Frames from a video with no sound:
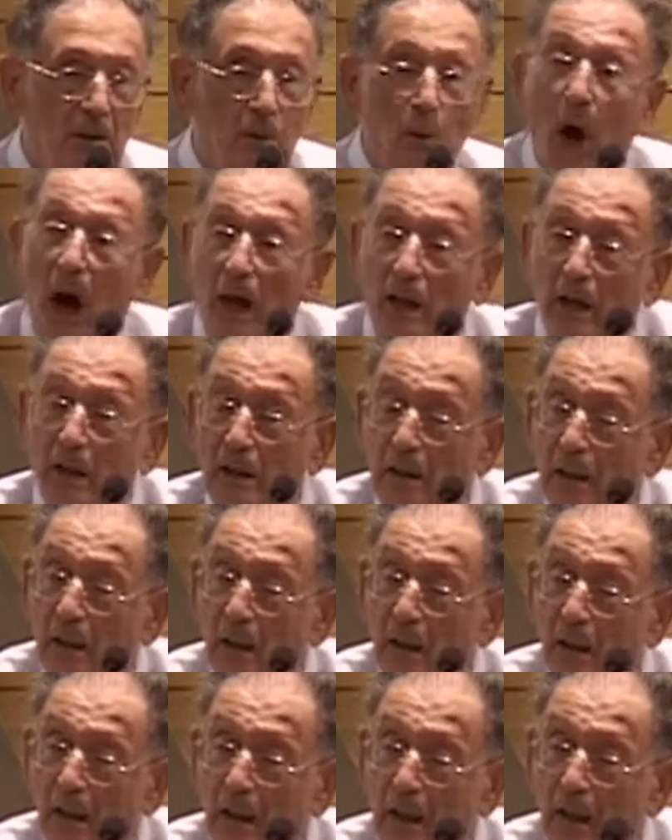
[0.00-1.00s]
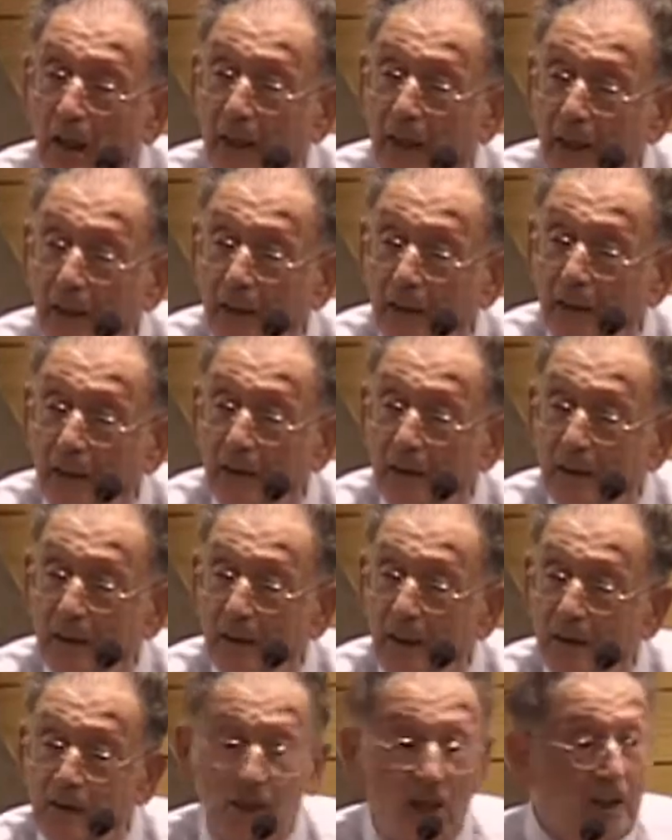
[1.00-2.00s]
Why? Again,
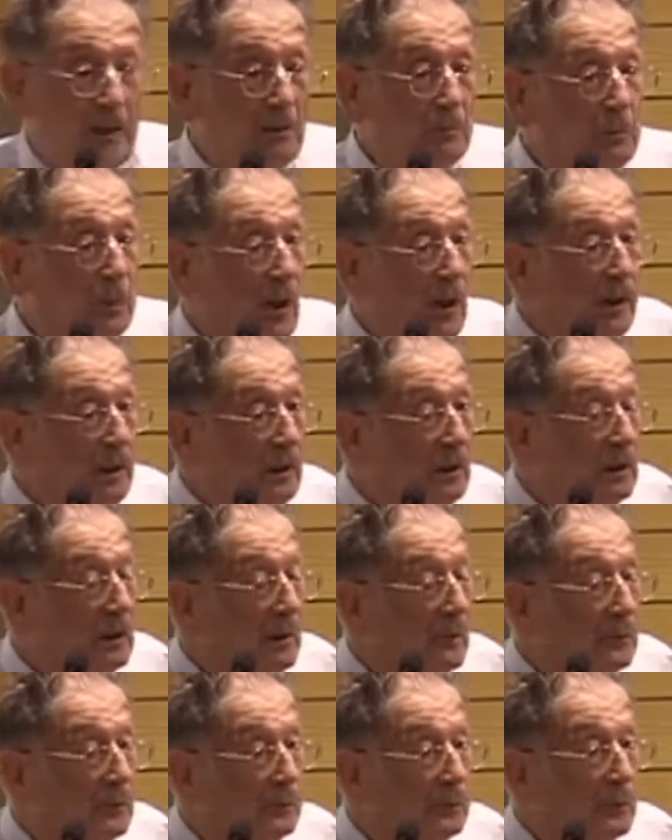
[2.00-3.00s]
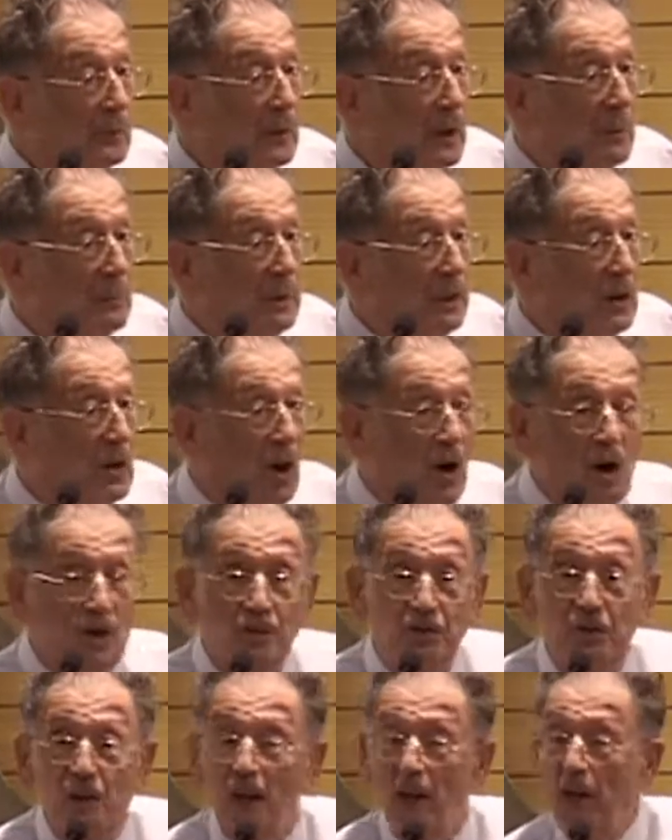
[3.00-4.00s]
second point,
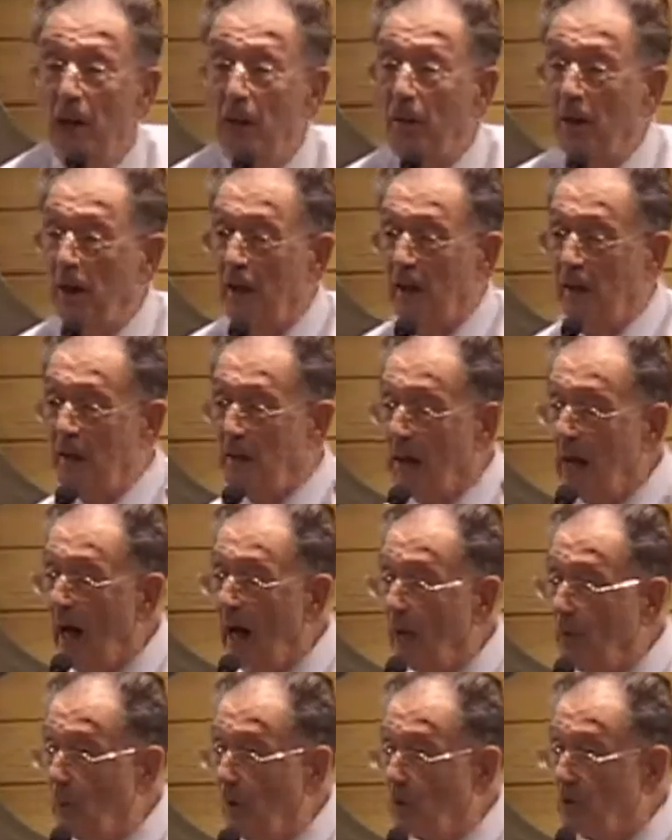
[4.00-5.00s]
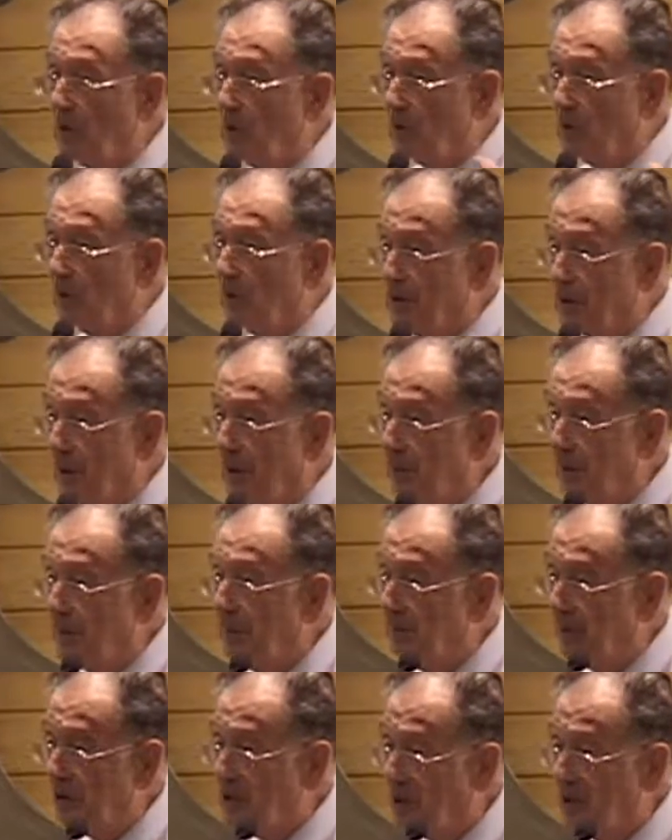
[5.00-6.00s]
because Iran wants to control
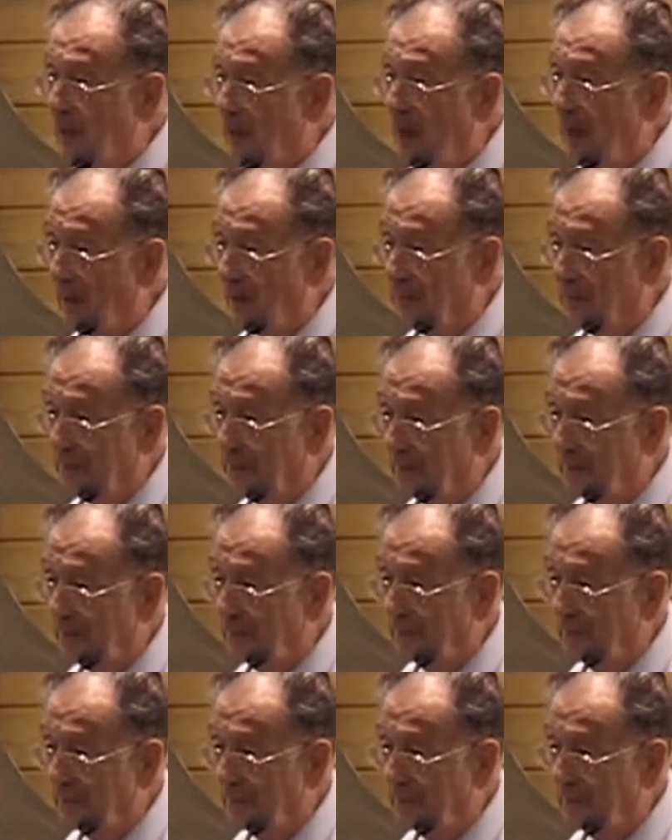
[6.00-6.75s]
the Persian Gulf.